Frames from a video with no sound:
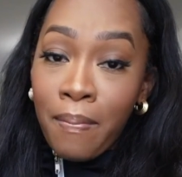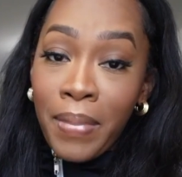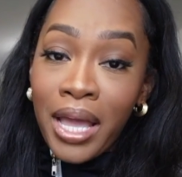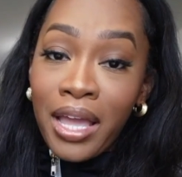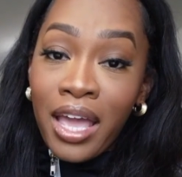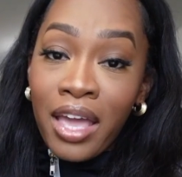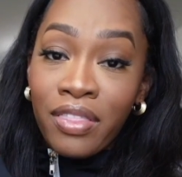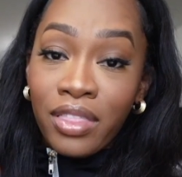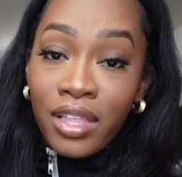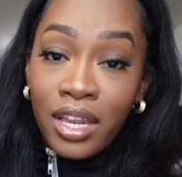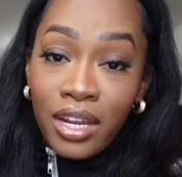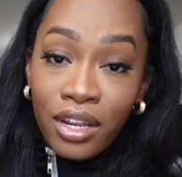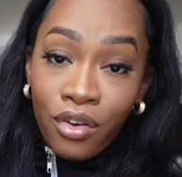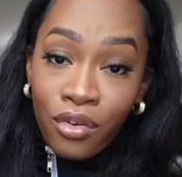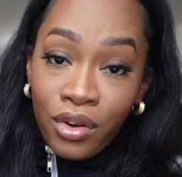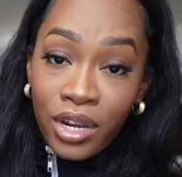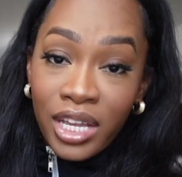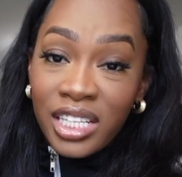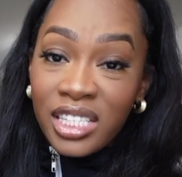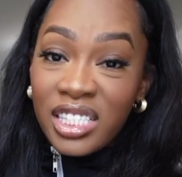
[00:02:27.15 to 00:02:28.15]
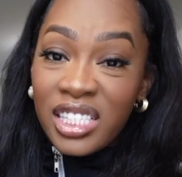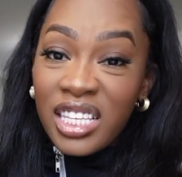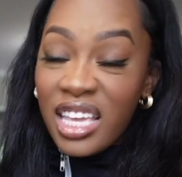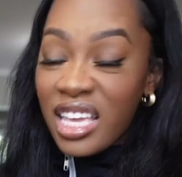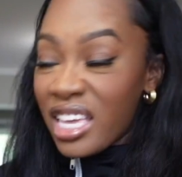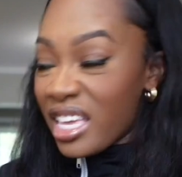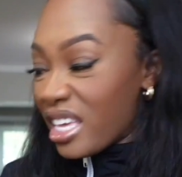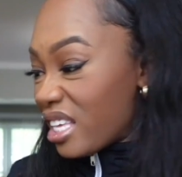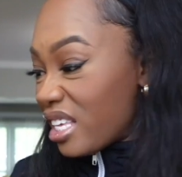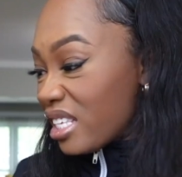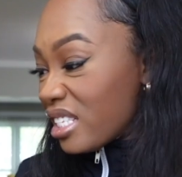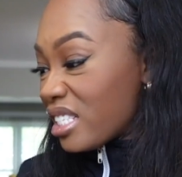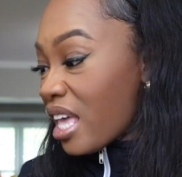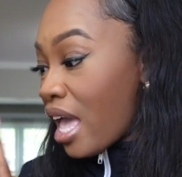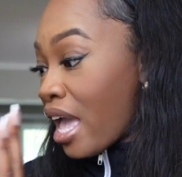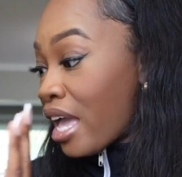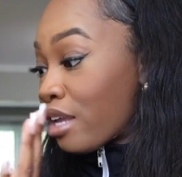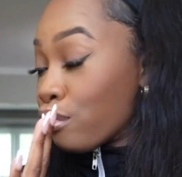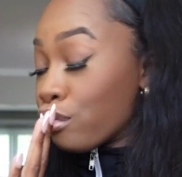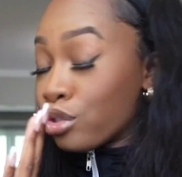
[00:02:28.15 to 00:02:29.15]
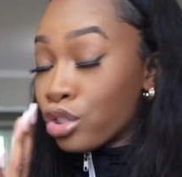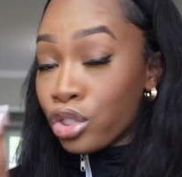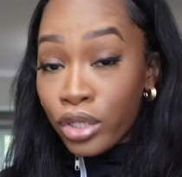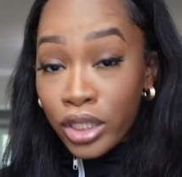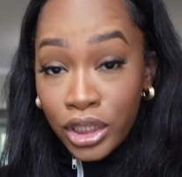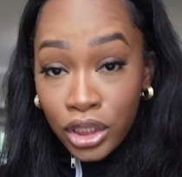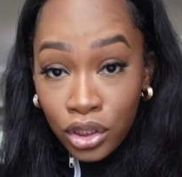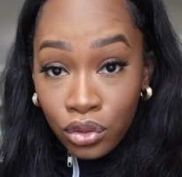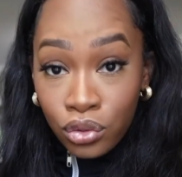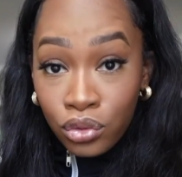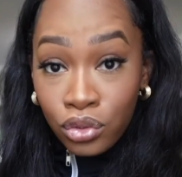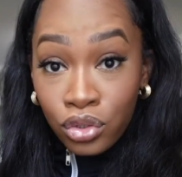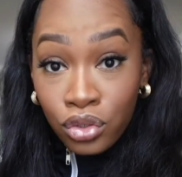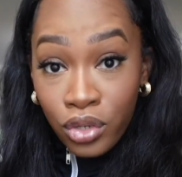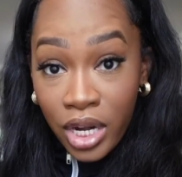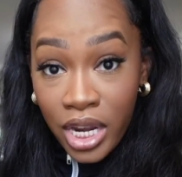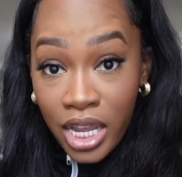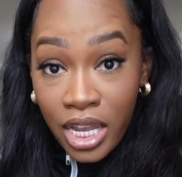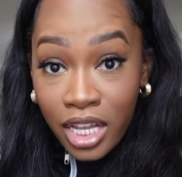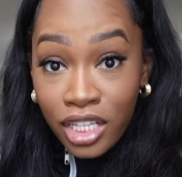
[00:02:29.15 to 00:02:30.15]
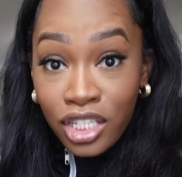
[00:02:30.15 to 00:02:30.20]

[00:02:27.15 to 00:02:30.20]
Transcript: by Athletic Greens is a nutritional drink.